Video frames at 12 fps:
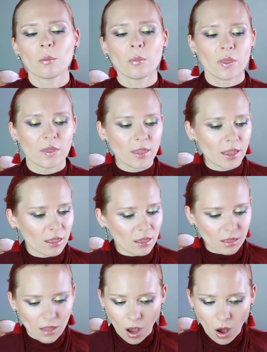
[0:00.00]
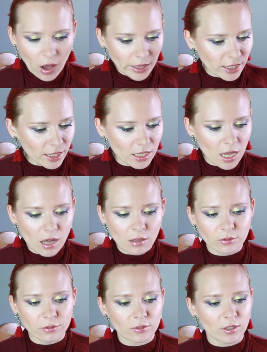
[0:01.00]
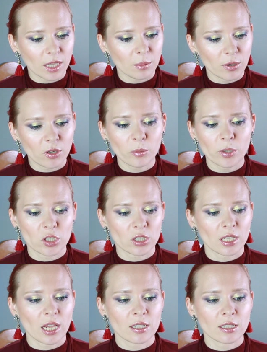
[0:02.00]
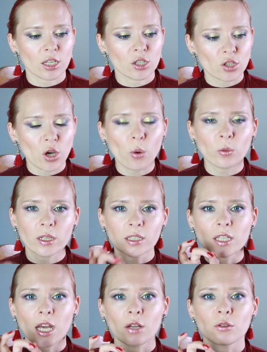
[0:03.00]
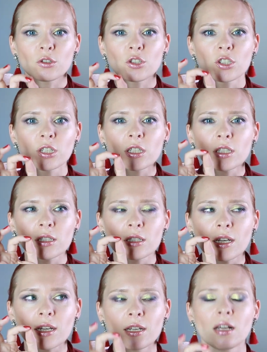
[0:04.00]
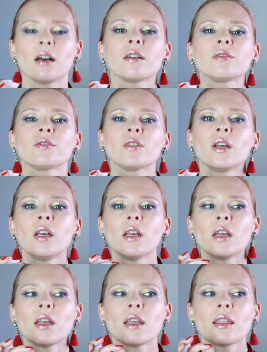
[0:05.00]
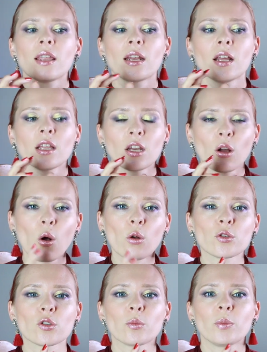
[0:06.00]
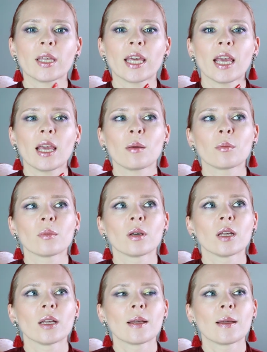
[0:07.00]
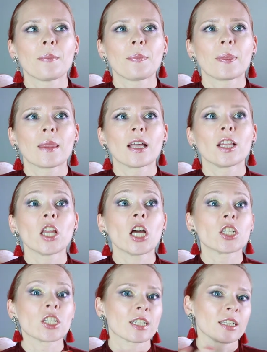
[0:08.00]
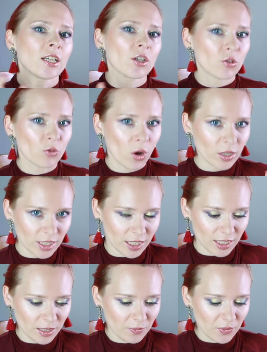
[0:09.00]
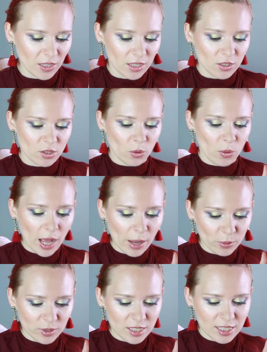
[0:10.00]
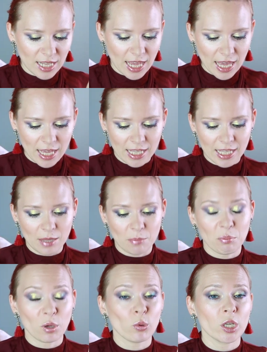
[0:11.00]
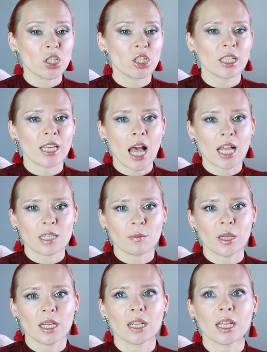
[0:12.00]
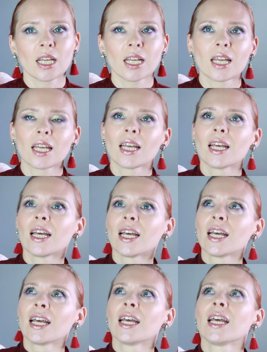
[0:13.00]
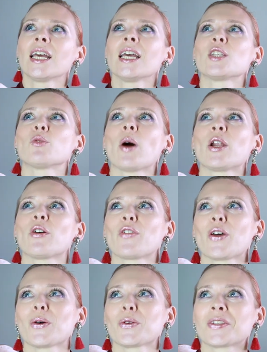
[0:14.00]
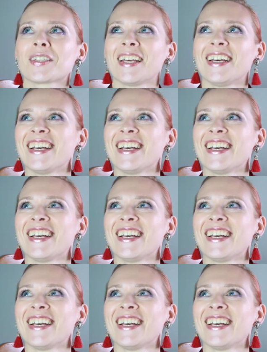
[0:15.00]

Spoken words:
But oddly enough, in Mirror Majestes, they tone it down just enough that it also became lusciously erotic. So I would say Bewitching Jasmine is one of those